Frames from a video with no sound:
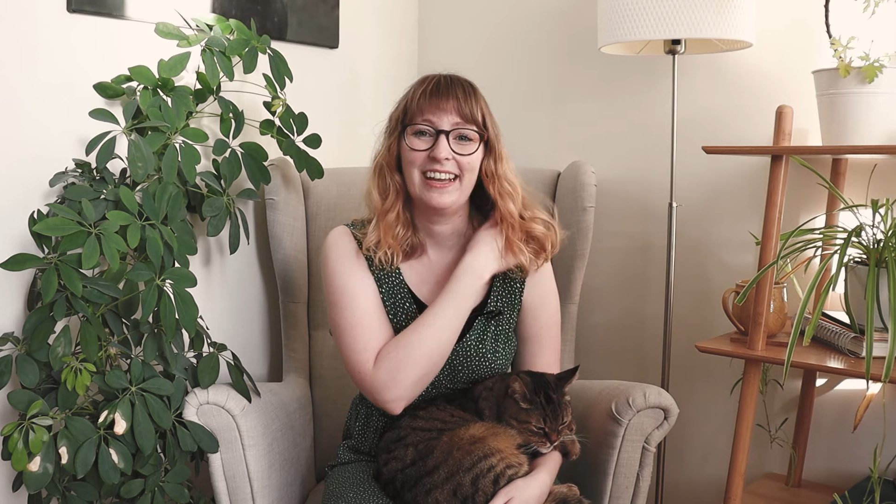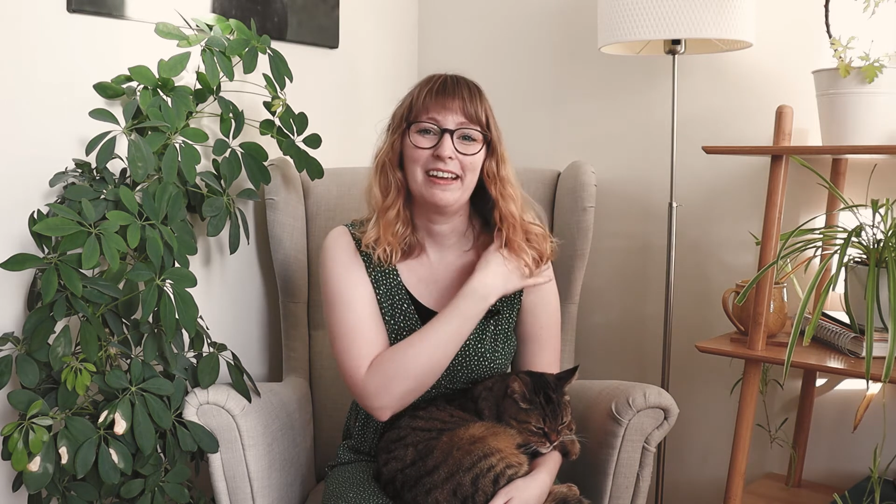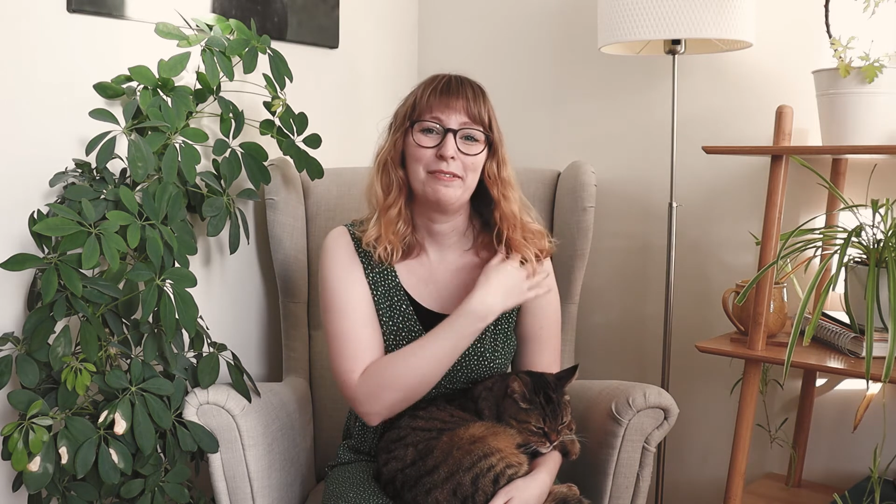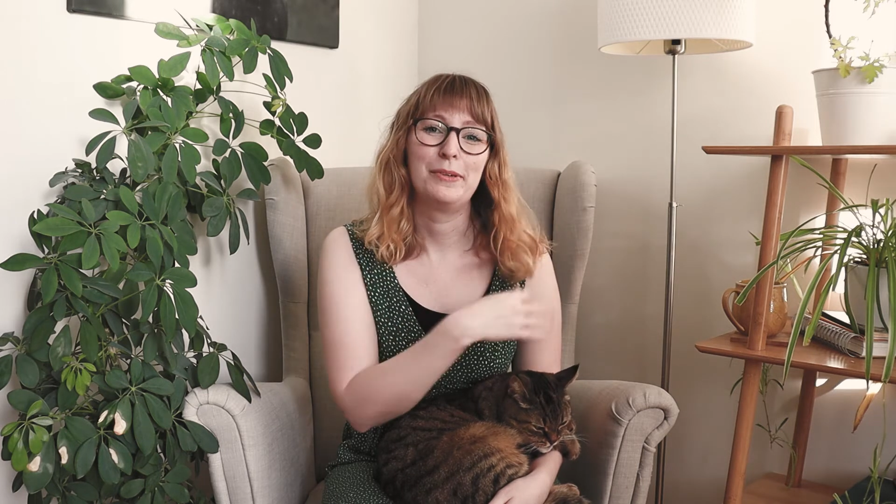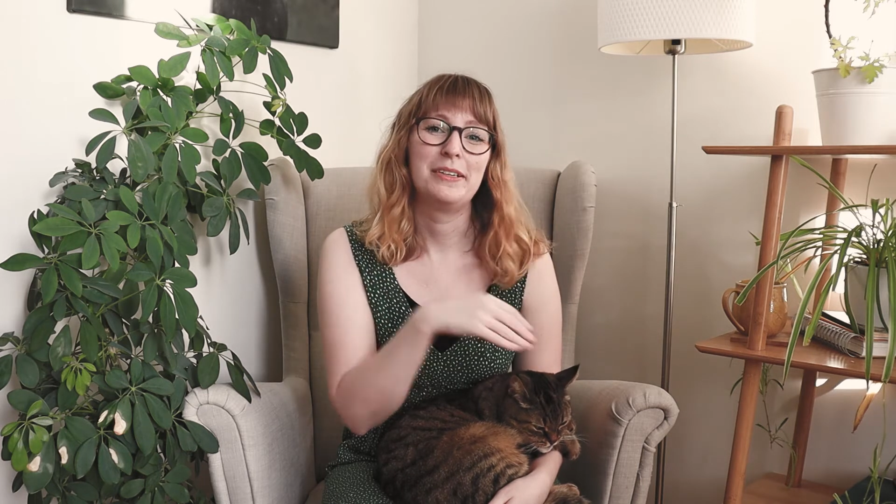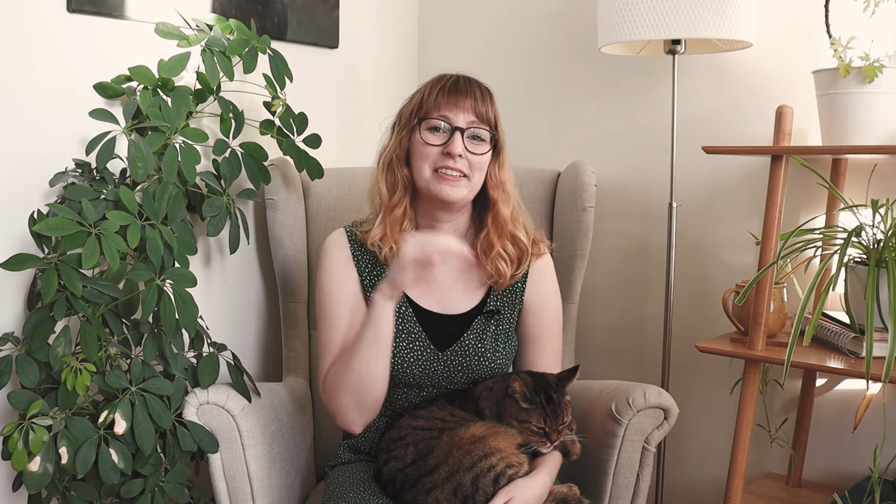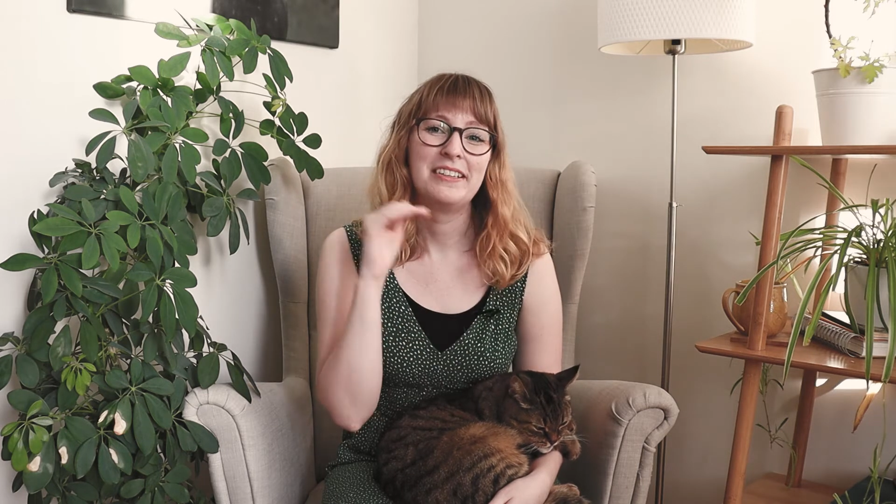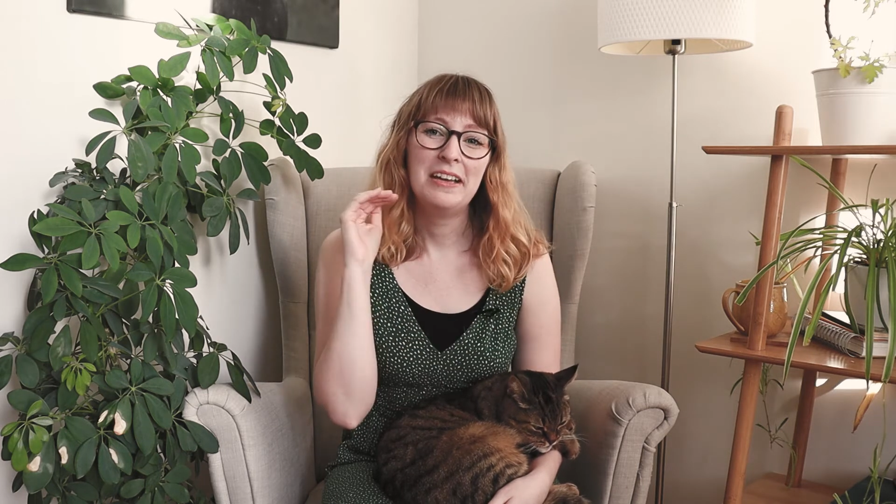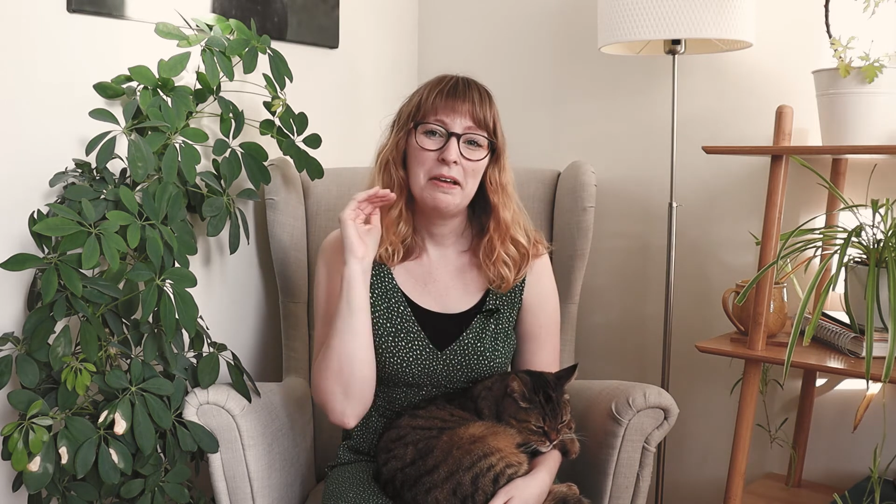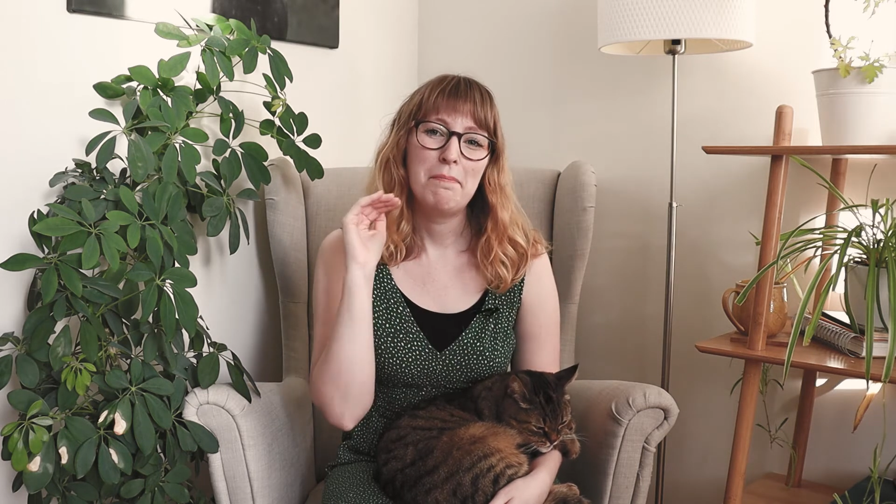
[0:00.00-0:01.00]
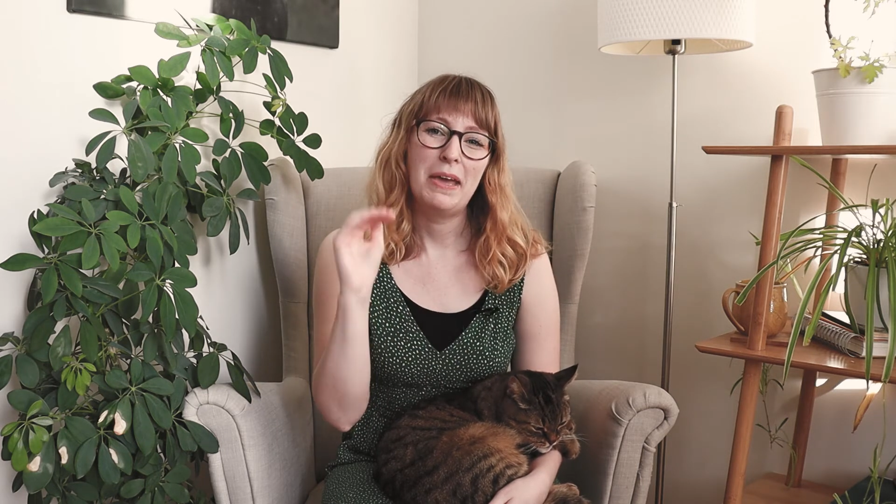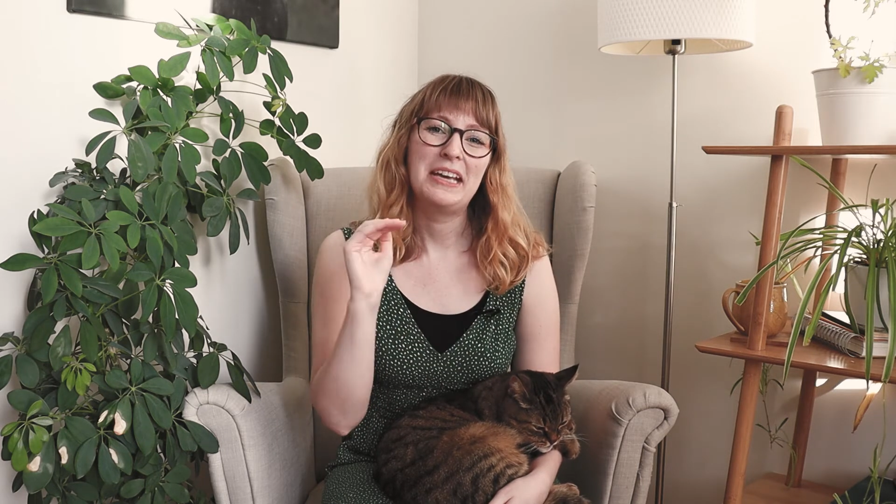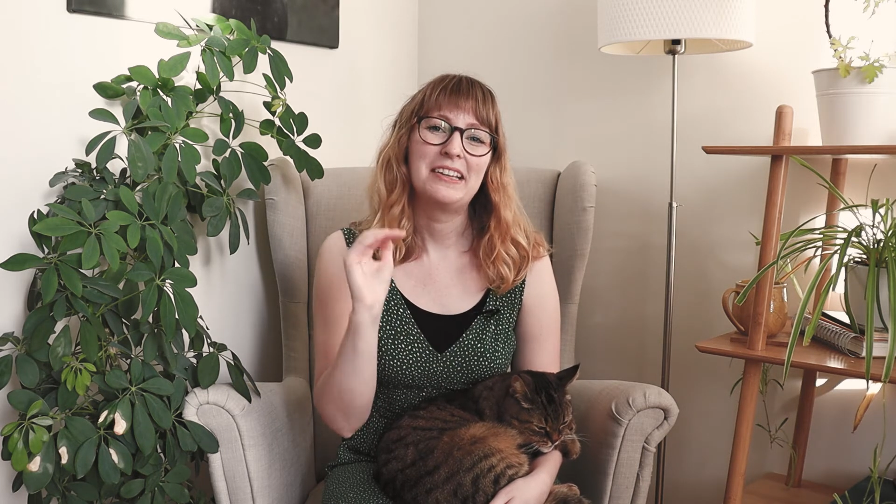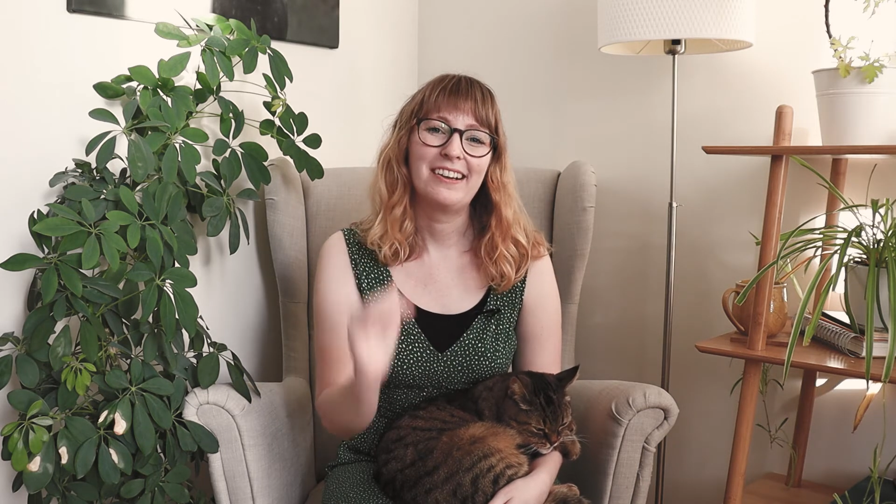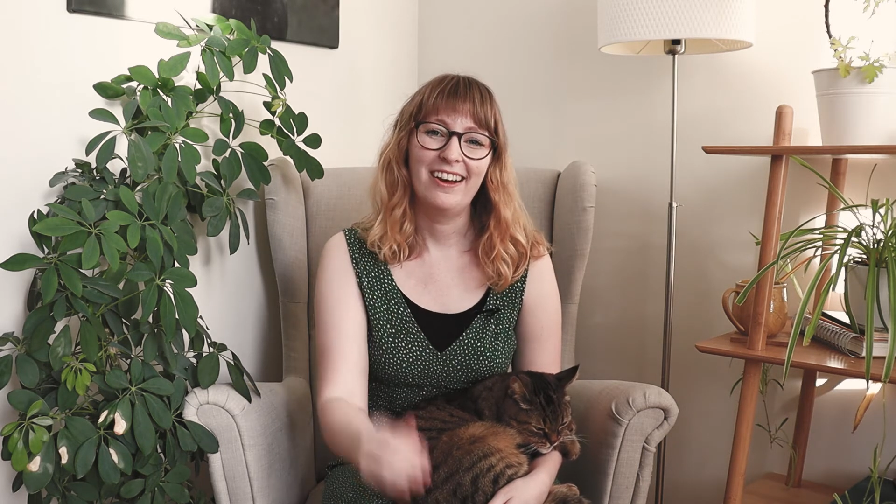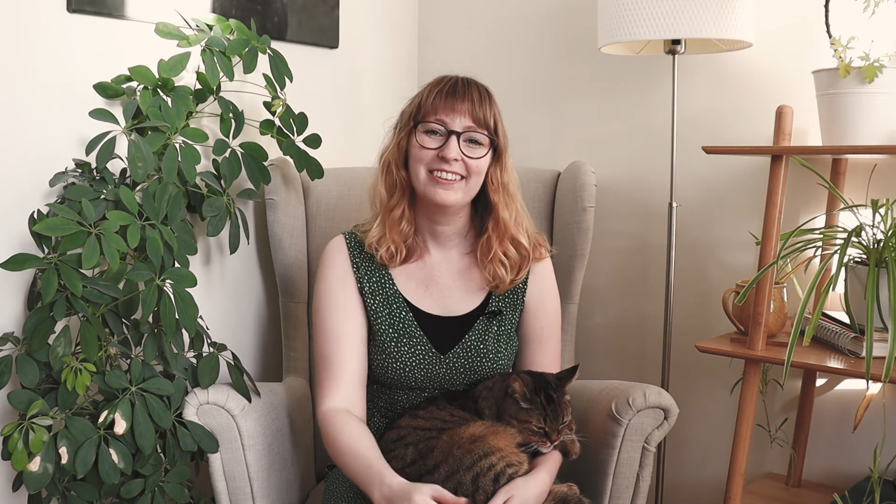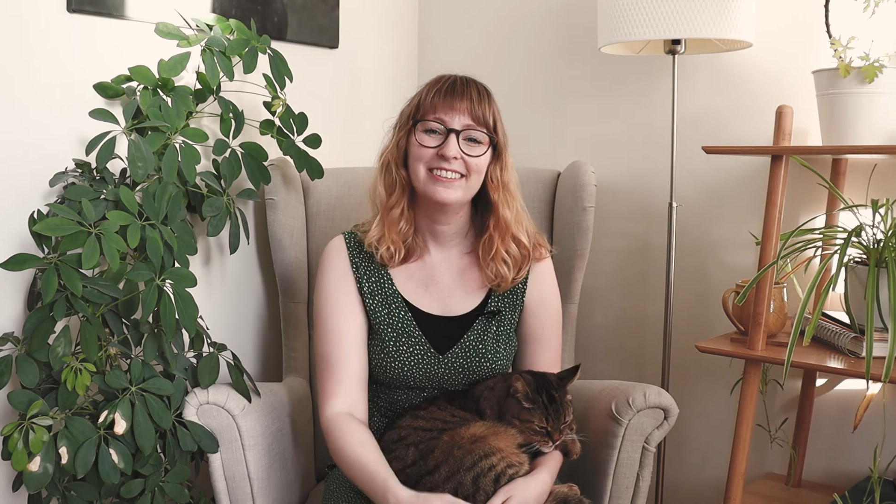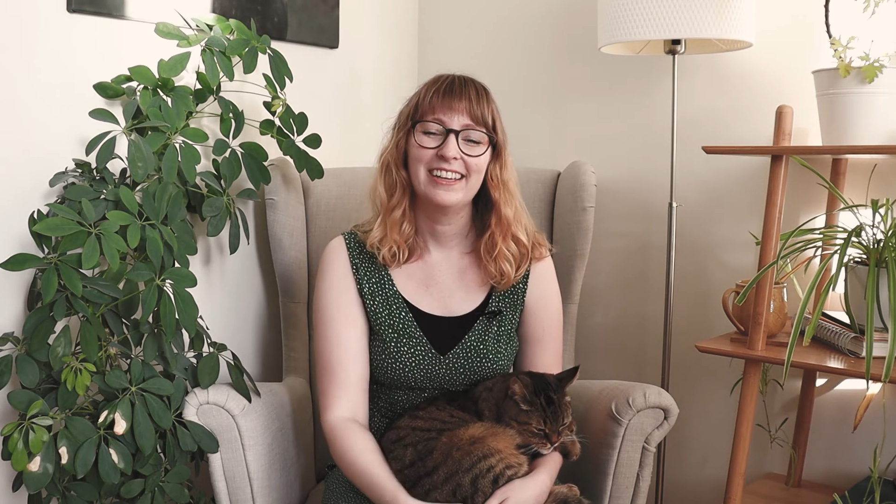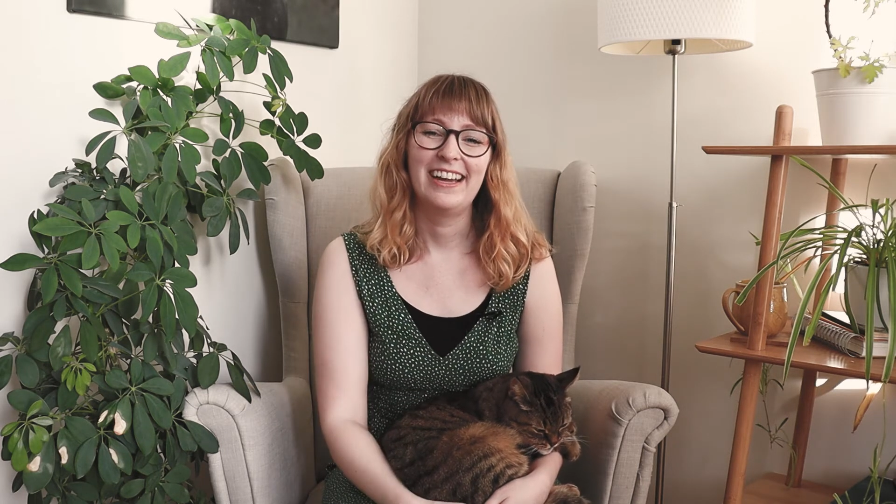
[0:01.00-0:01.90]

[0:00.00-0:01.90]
I wouldn't make the cut